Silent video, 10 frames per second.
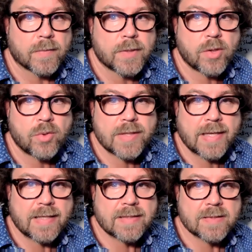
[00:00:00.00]
Two
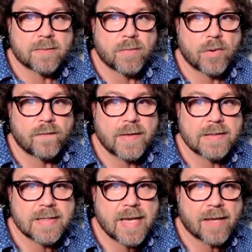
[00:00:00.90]
things moving
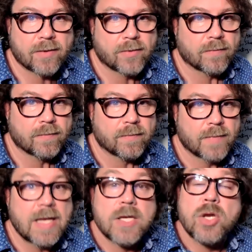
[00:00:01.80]
together
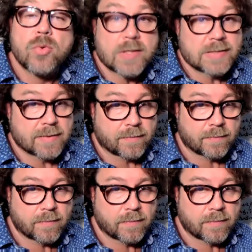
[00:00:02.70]
in unison.